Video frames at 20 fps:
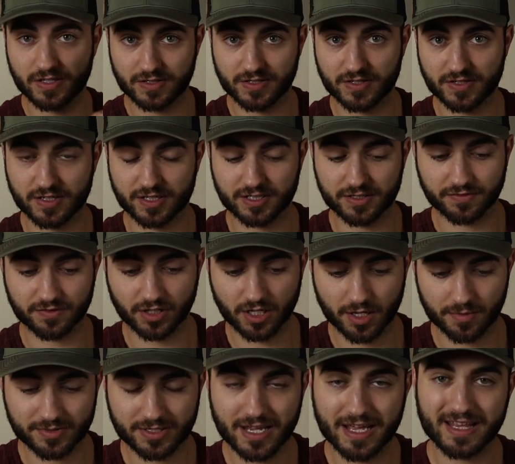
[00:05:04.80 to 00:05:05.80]
is the 6 of
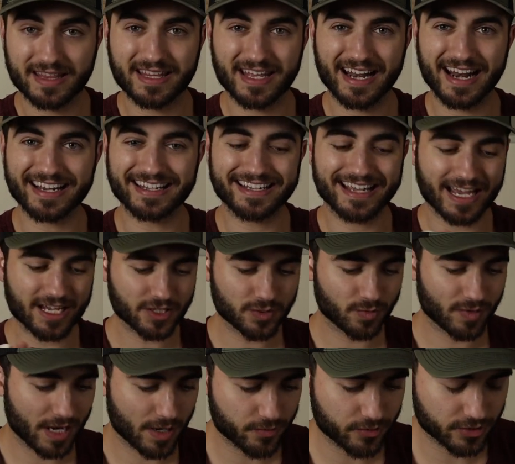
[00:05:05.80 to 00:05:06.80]
clubs. Then I guess
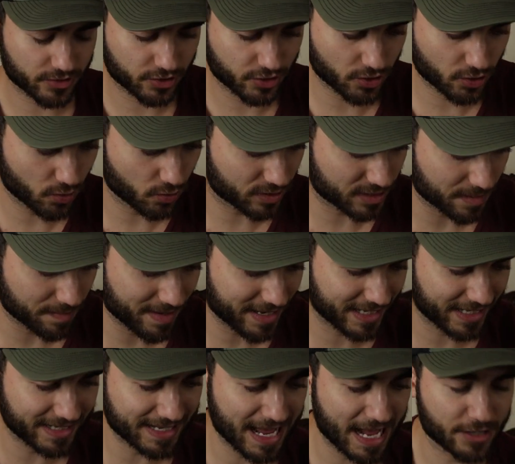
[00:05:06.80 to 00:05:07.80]
what I would do to
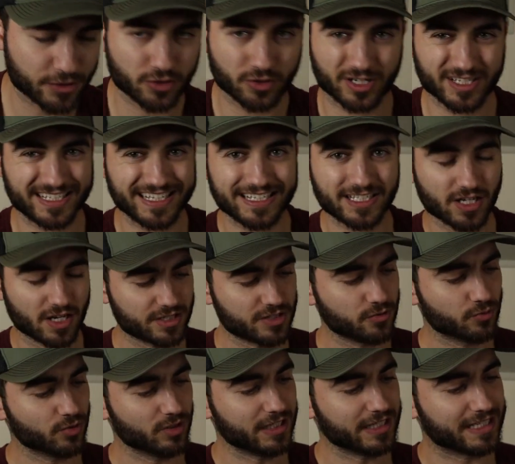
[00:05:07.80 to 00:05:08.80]
make it natural, because he
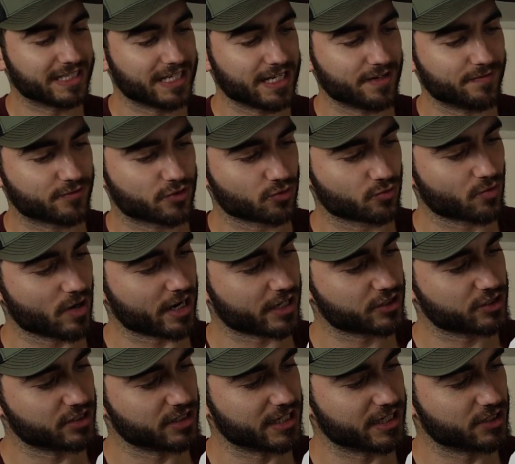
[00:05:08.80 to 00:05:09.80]
doesn't really give
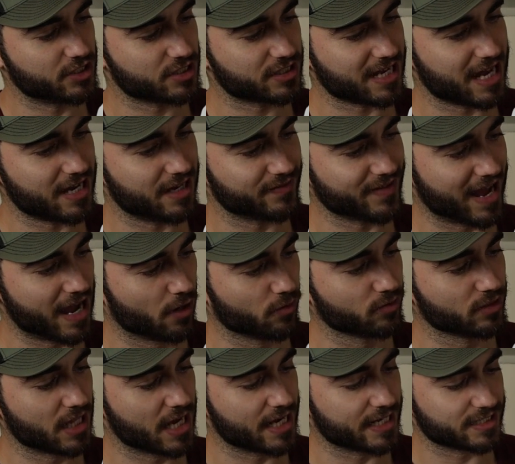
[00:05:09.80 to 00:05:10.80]
direction, he just kind of
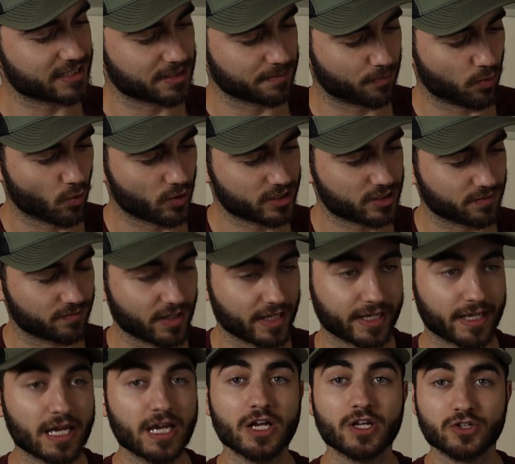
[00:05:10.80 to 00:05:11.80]
outlines the points of
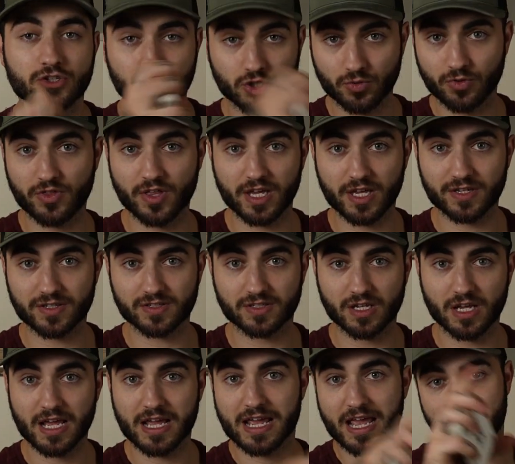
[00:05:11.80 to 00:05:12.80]
like, do
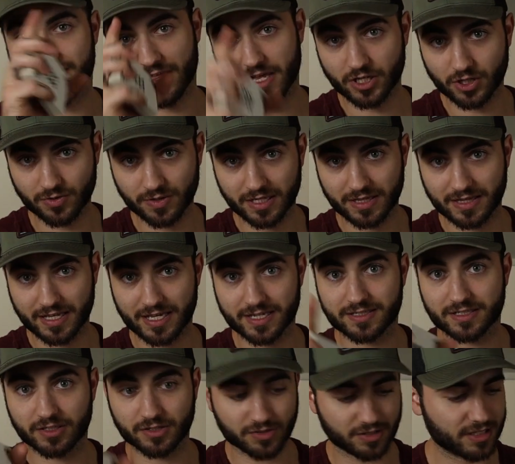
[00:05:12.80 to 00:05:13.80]
this, and then you need
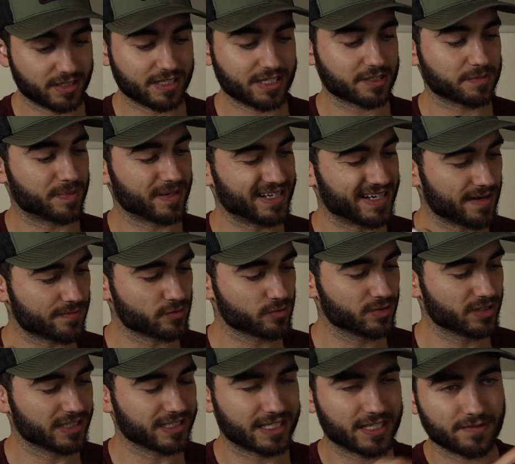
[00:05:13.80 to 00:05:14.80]
this, and you need this, but he never
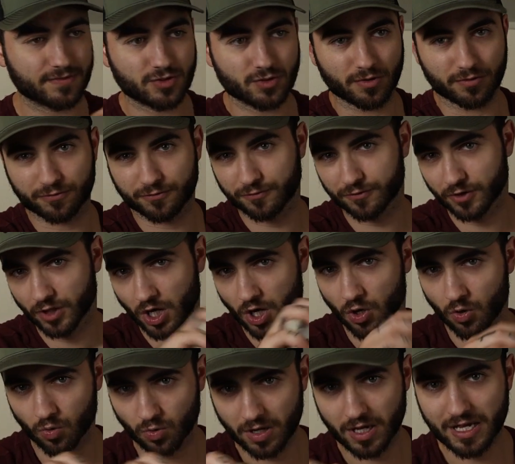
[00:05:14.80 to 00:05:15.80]
really gives you a
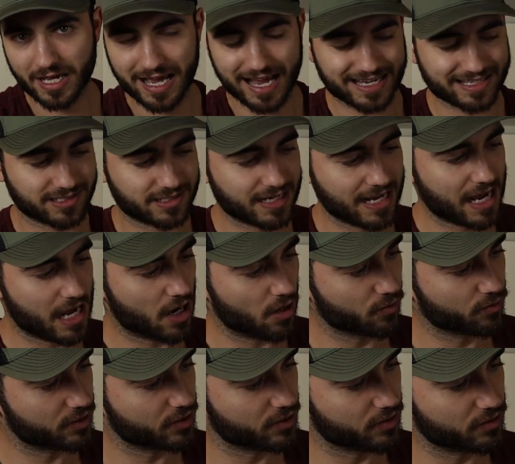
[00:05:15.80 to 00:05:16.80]
flow as to
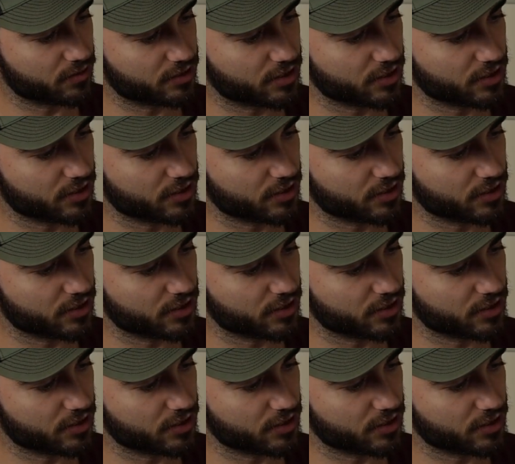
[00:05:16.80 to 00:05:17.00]
how to